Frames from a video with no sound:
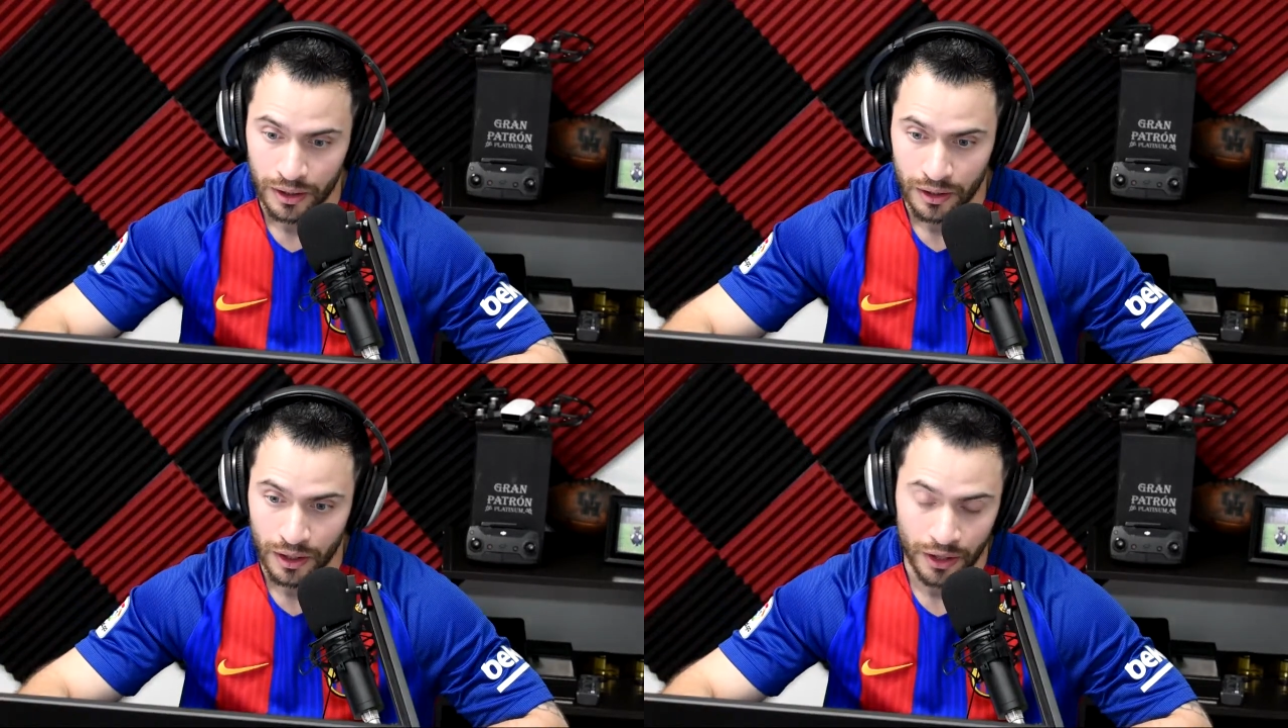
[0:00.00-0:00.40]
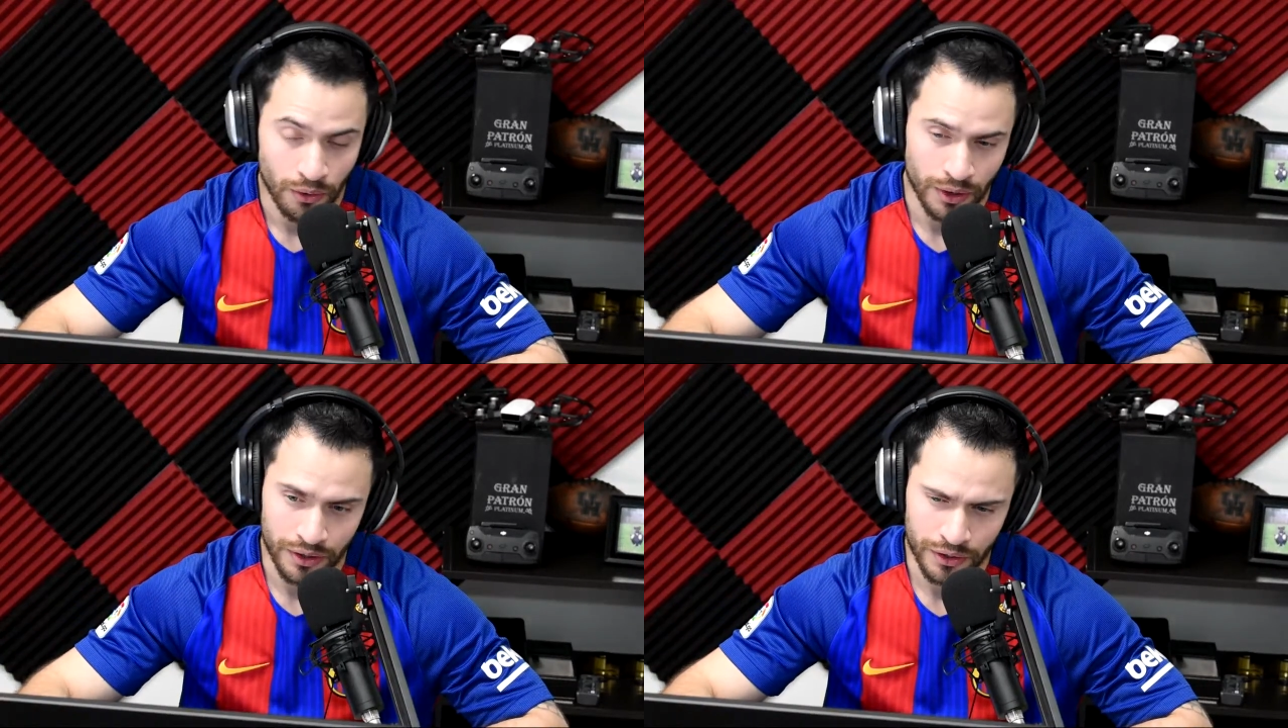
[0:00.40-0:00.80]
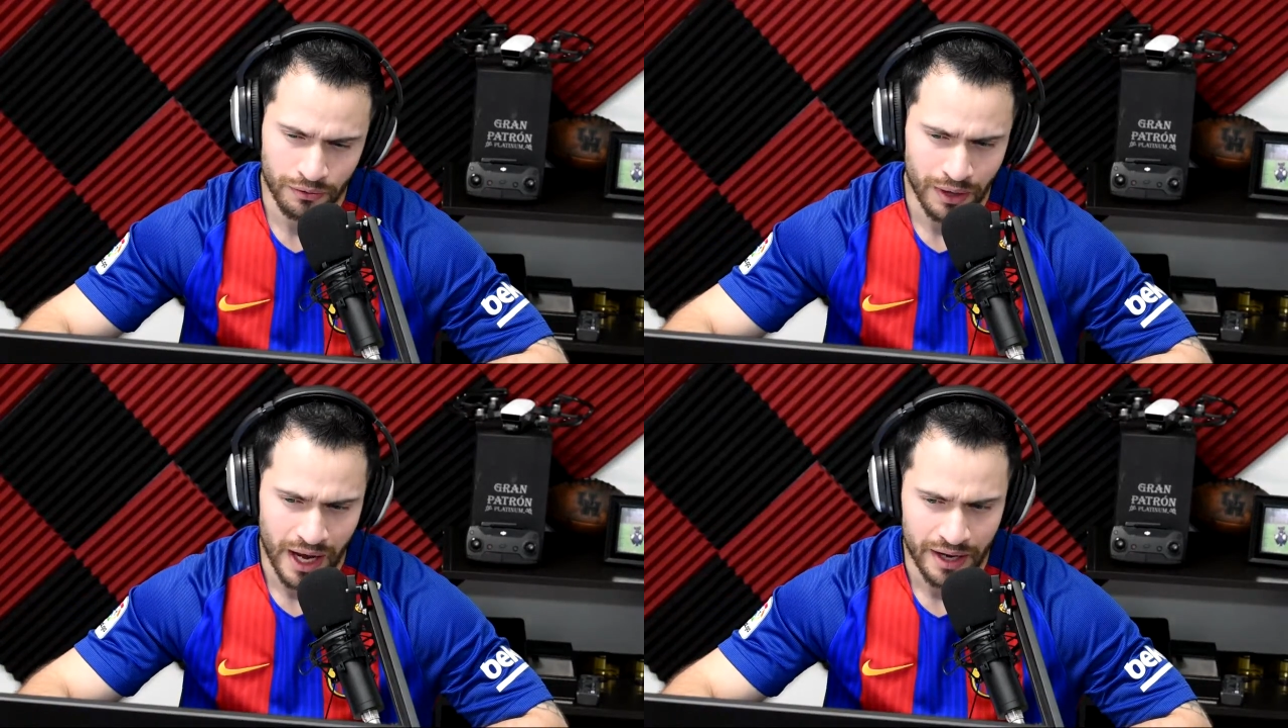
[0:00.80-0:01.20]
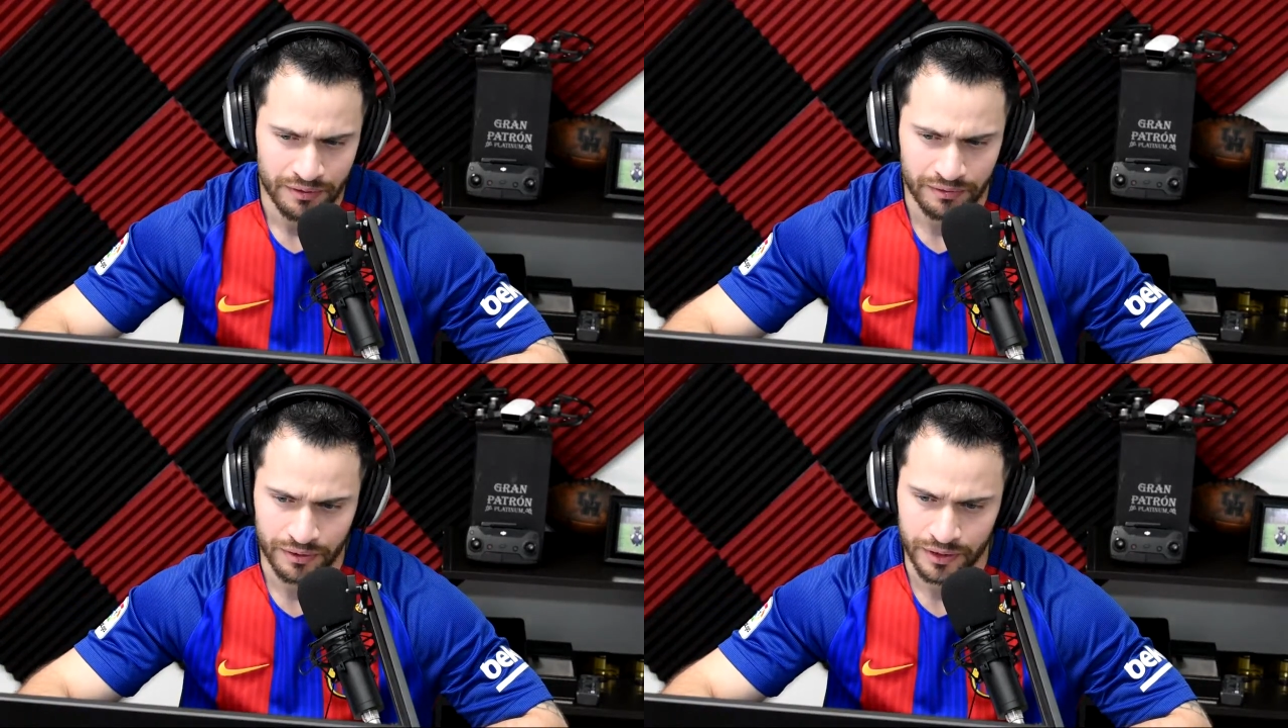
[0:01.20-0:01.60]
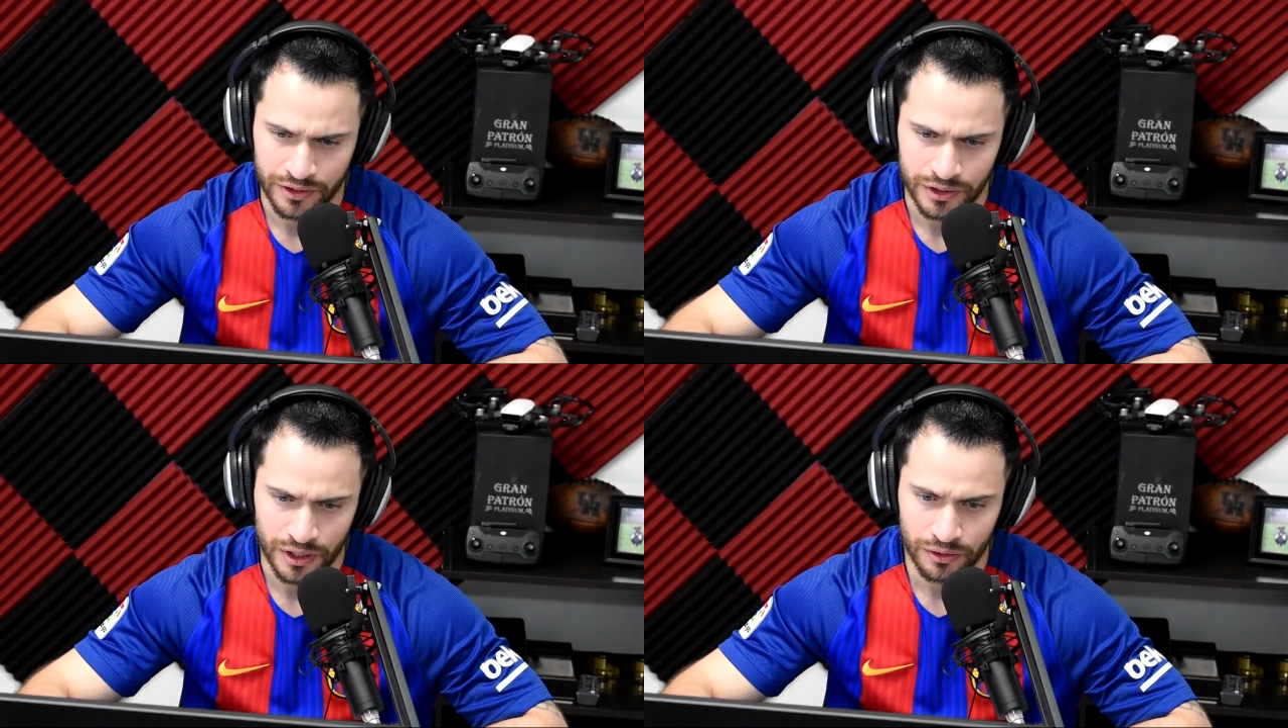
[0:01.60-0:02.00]
or a new life
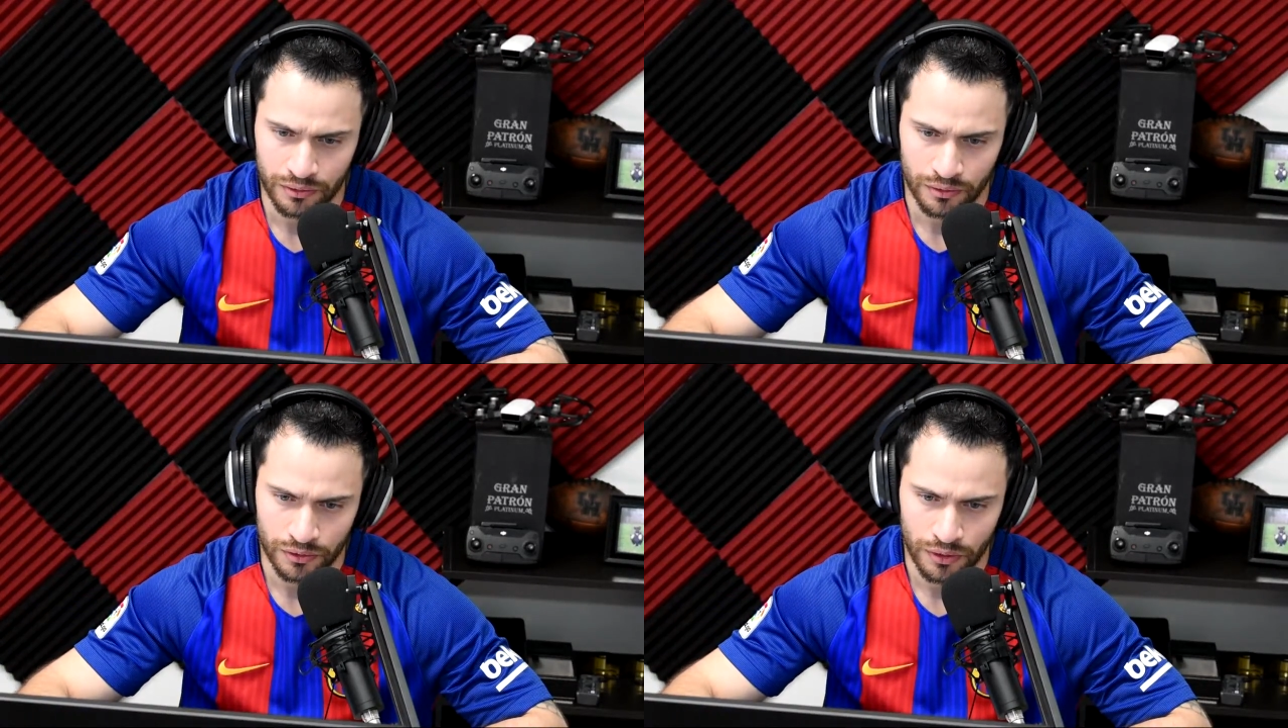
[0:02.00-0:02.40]
in general,